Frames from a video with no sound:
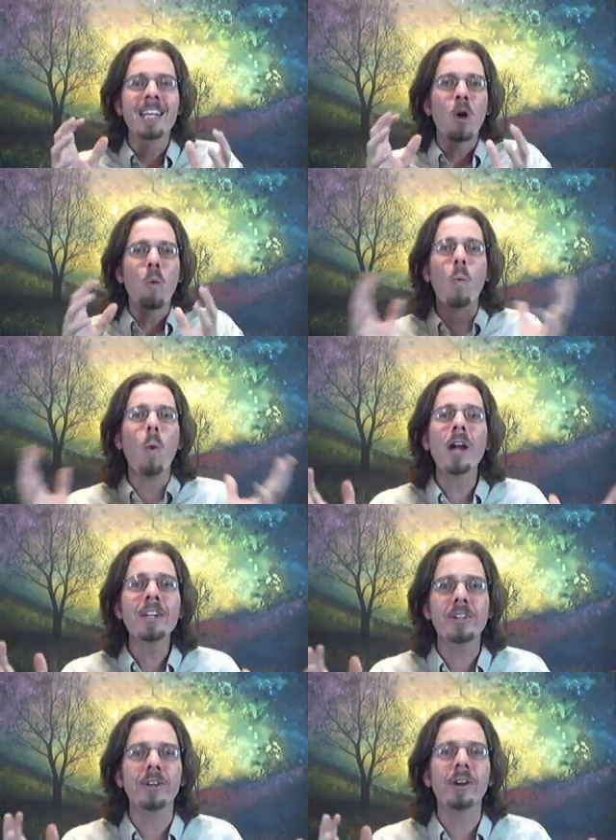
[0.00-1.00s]

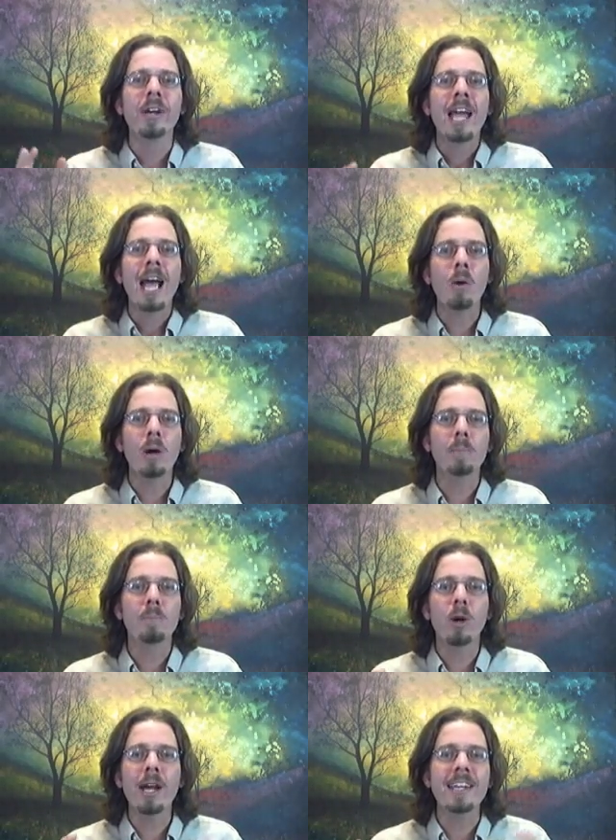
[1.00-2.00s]
wonder how our
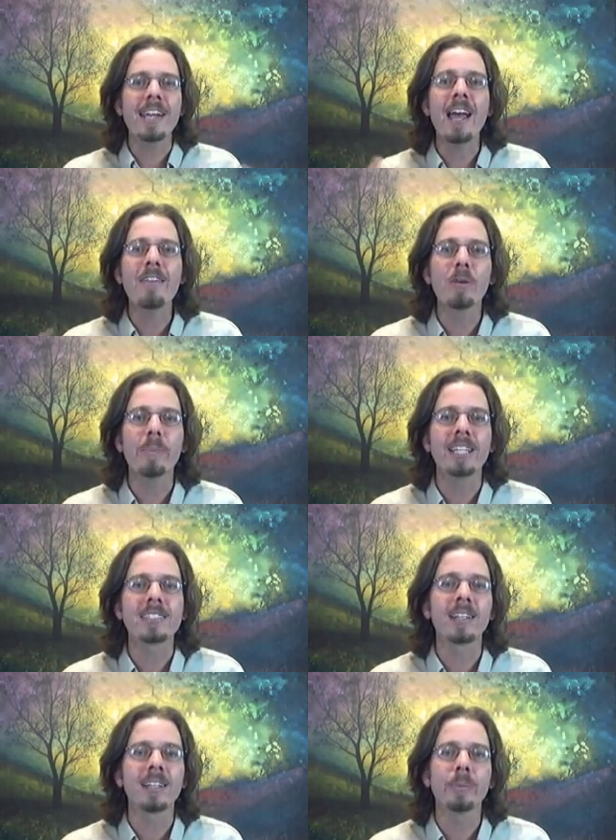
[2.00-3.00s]
brain ever makes
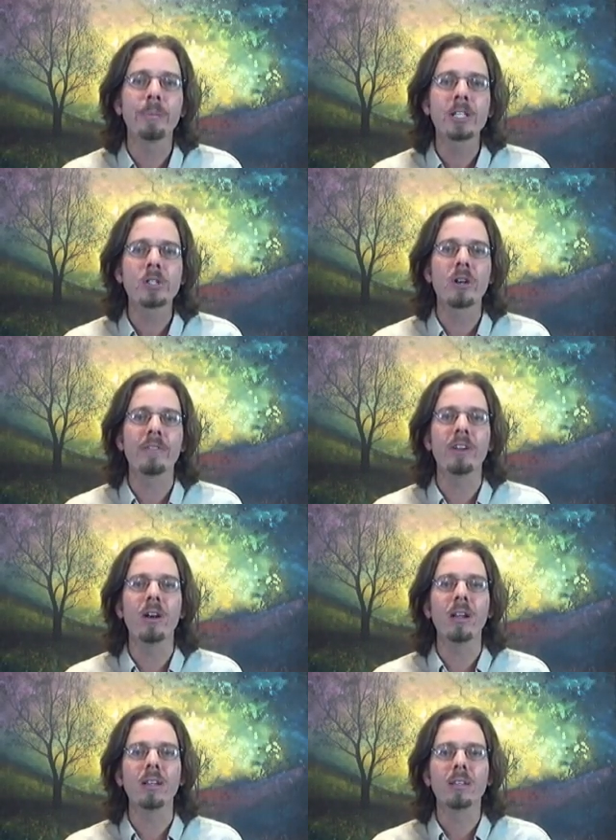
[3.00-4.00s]
a clear picture of it all.